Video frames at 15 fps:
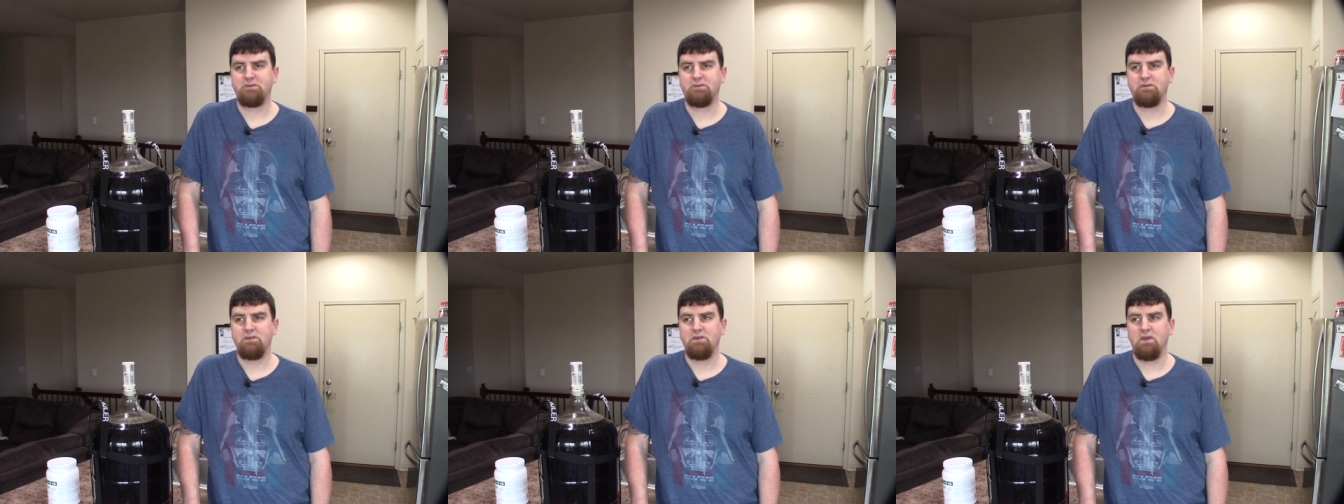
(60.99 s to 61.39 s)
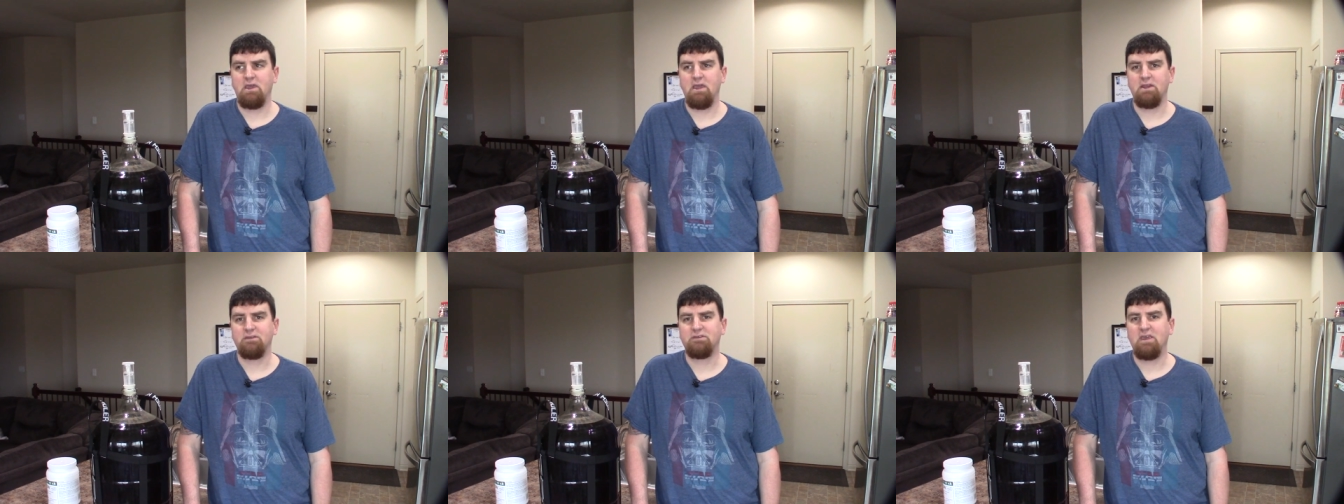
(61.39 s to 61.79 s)
see, I
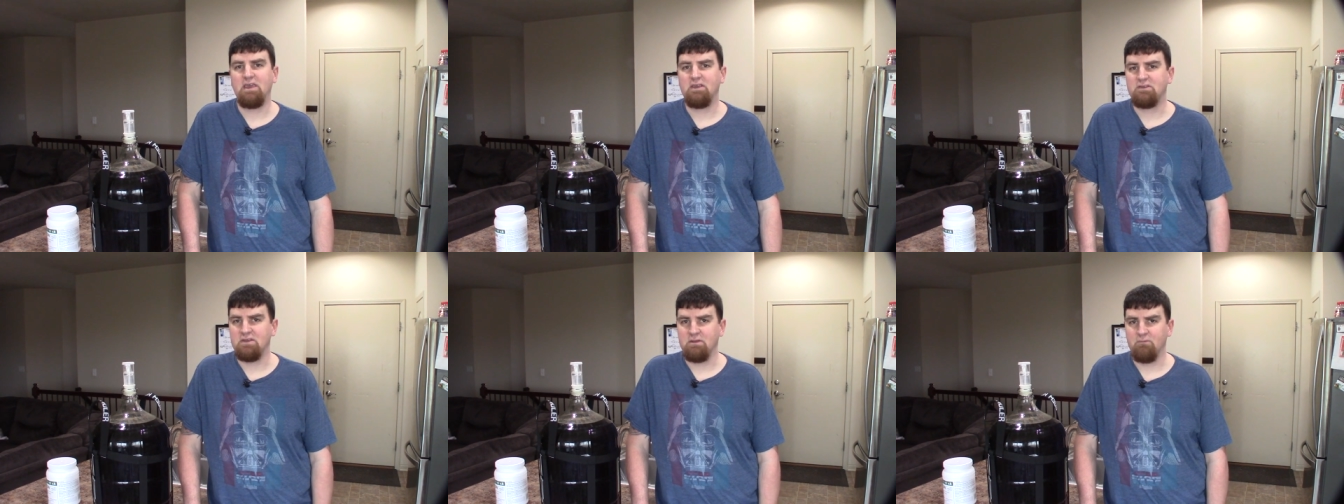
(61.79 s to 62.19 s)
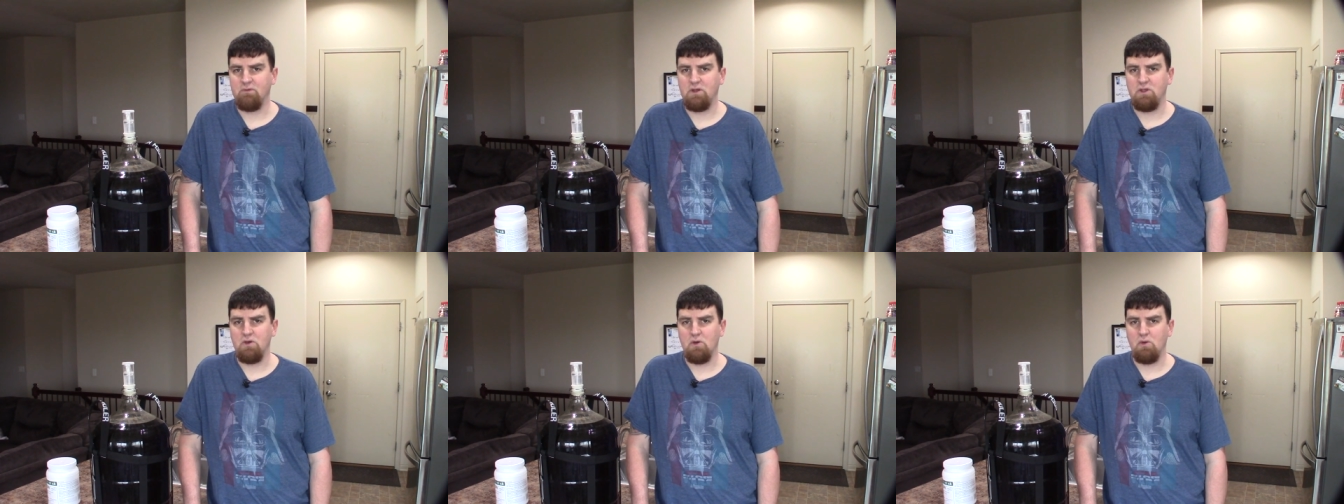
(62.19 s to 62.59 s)
had a tasting
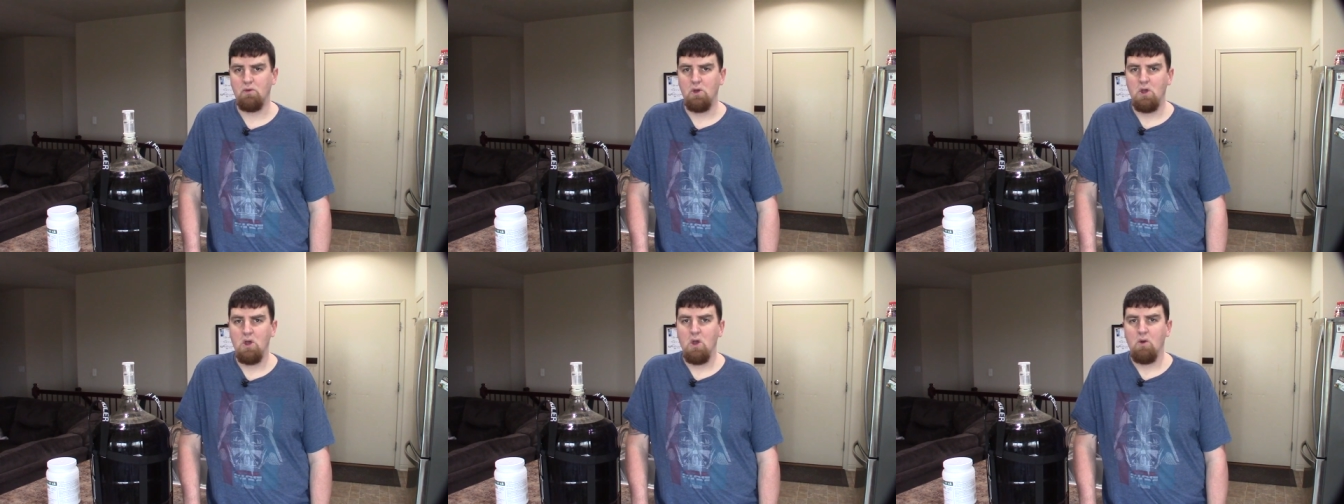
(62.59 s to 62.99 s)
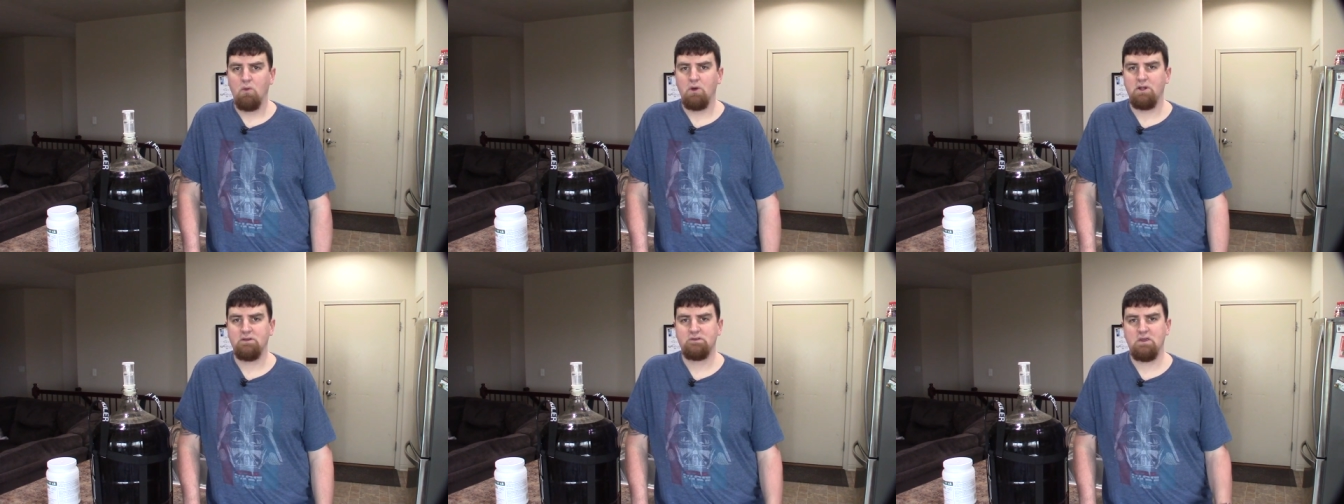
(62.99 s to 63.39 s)
video
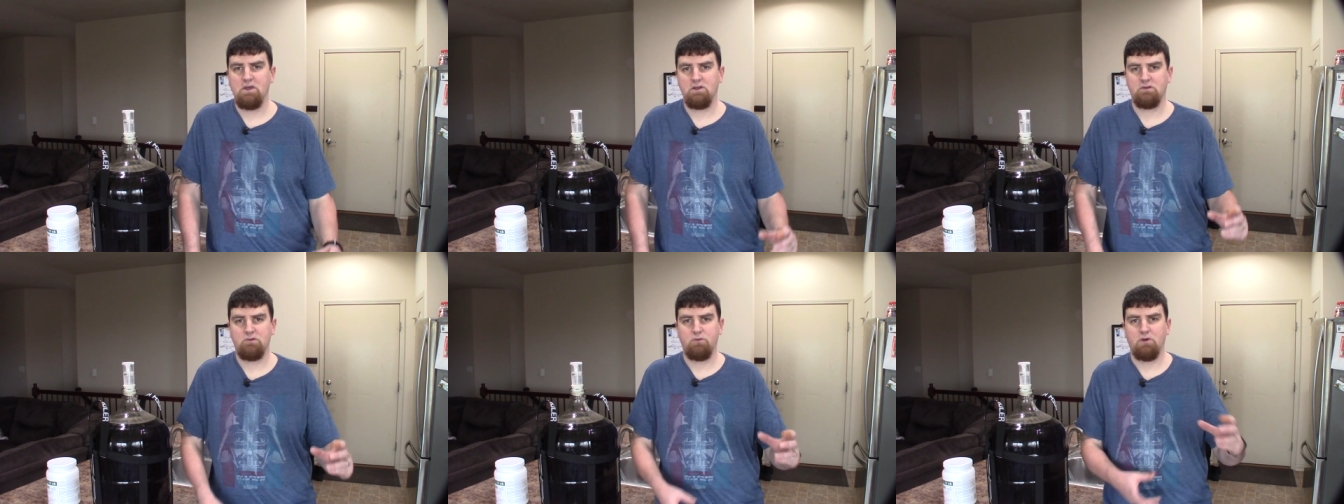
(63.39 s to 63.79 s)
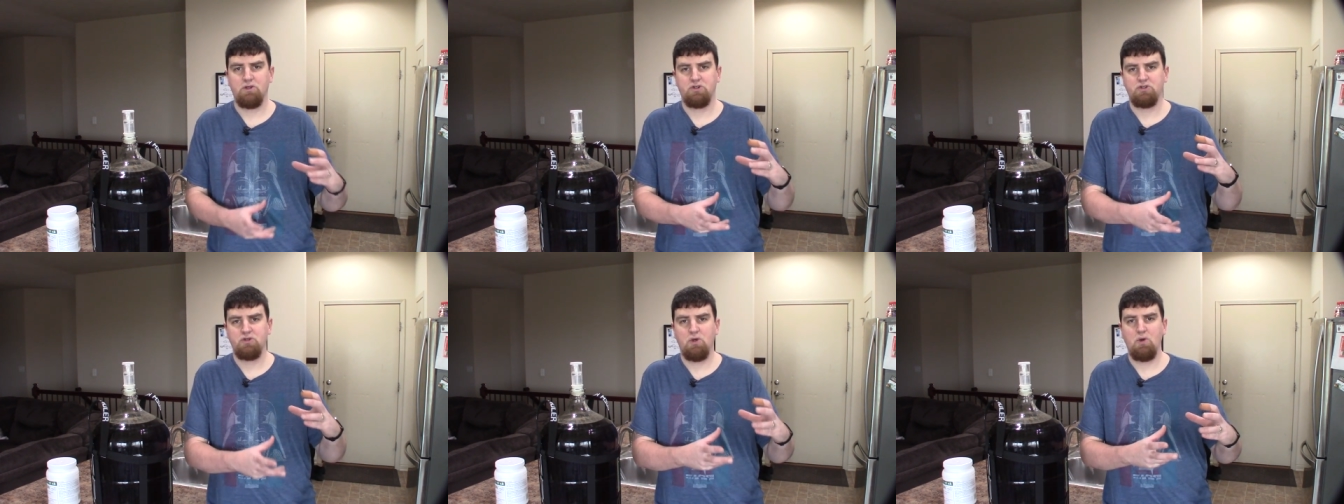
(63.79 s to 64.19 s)
where I talked, where I
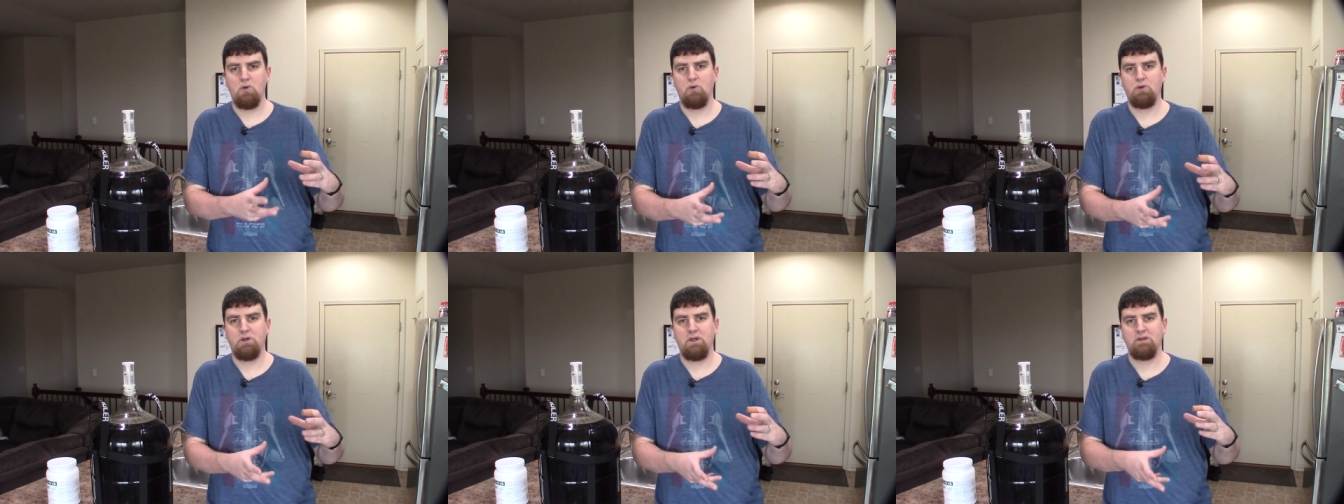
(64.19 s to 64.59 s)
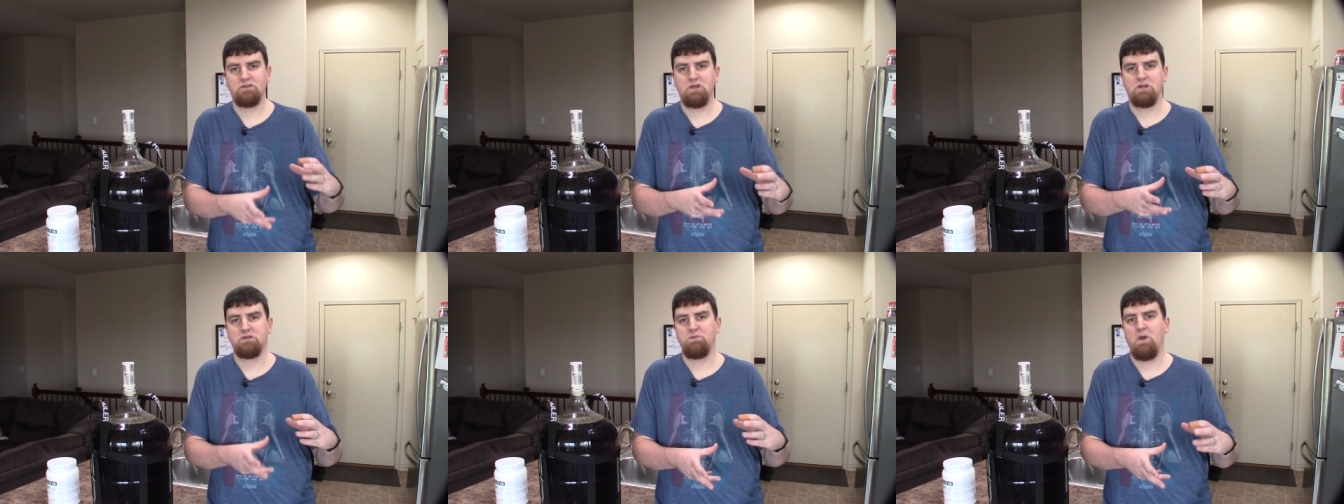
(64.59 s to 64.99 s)
showed and I
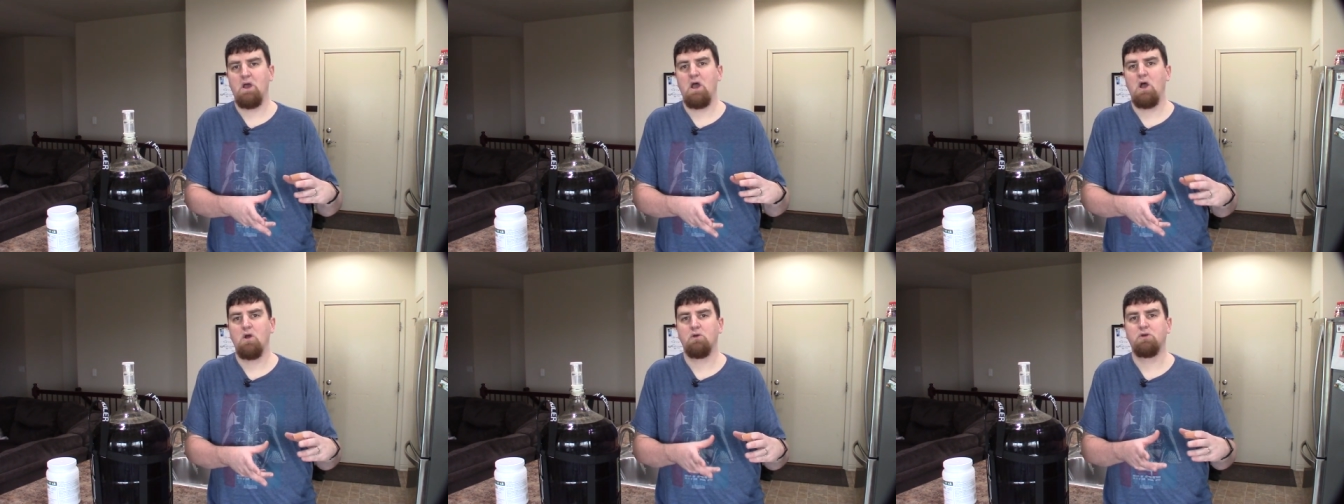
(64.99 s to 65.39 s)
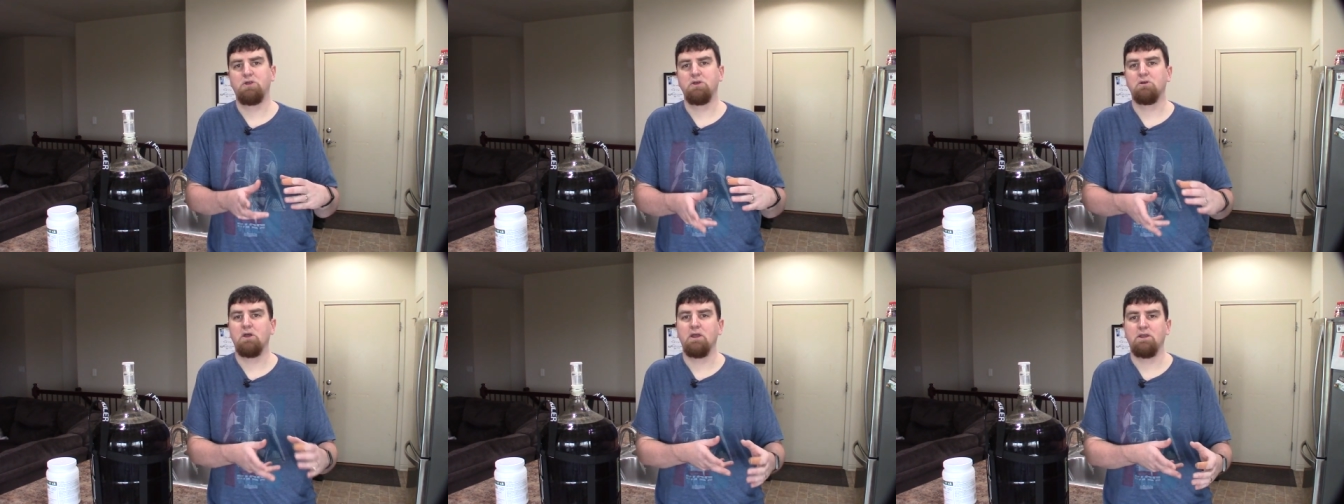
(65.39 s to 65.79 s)
talked about how
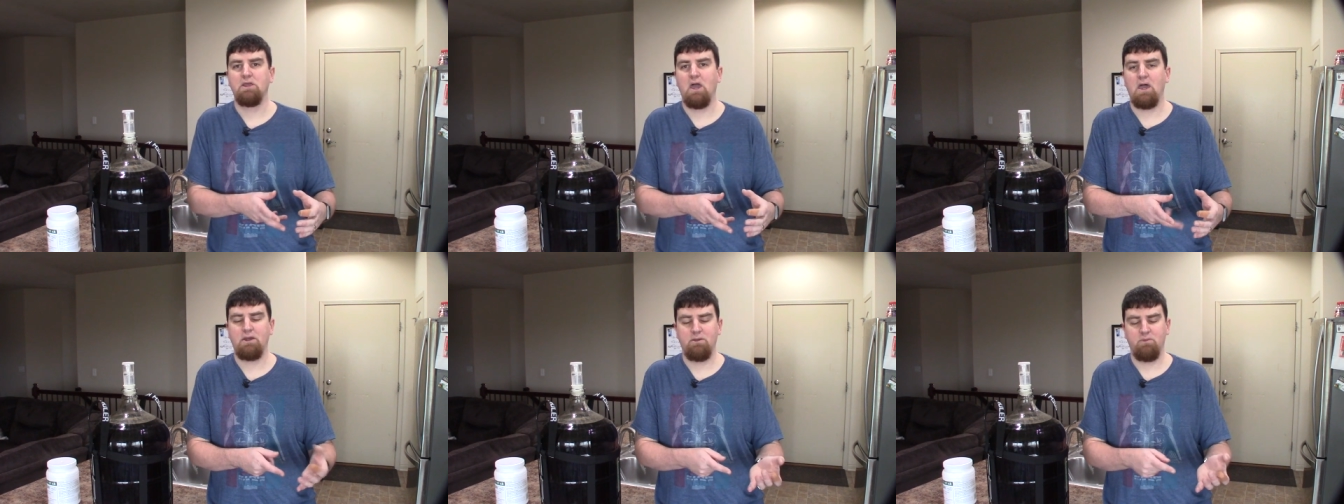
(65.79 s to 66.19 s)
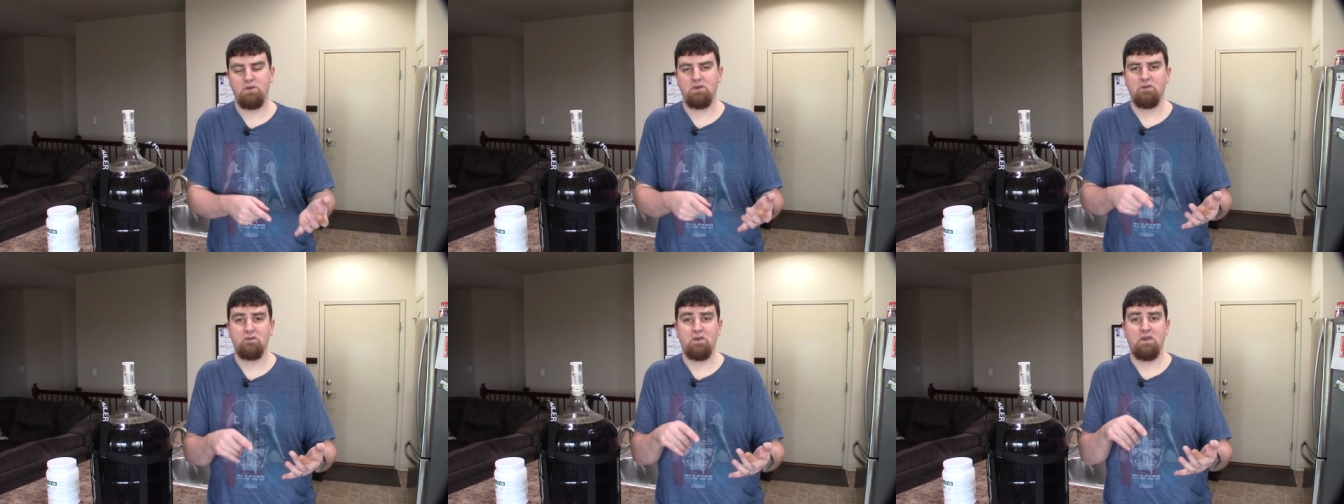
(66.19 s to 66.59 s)
clear I'd gotten it
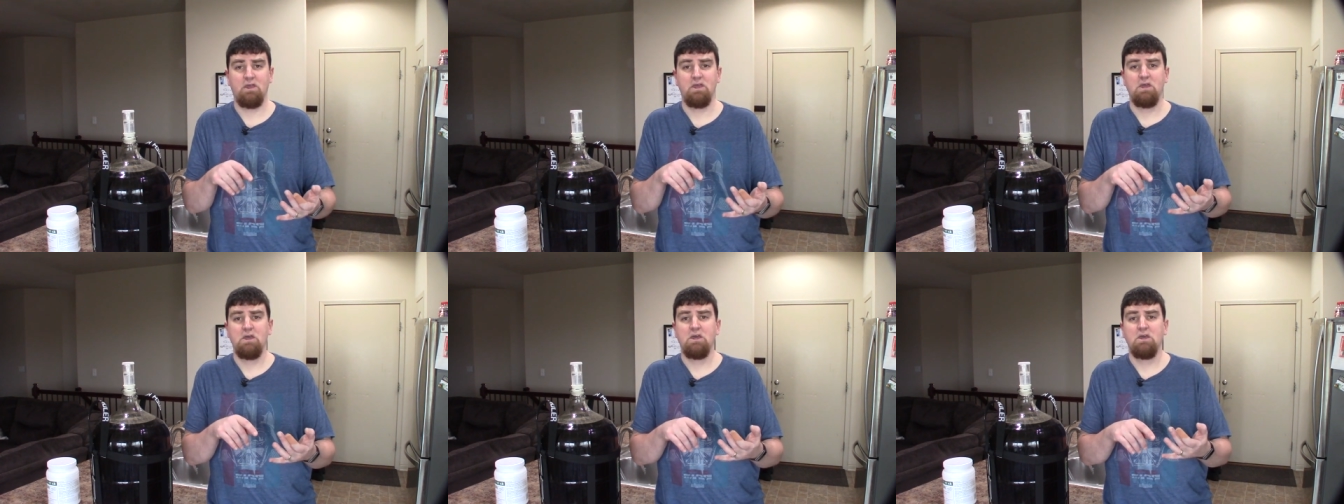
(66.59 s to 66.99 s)
because I,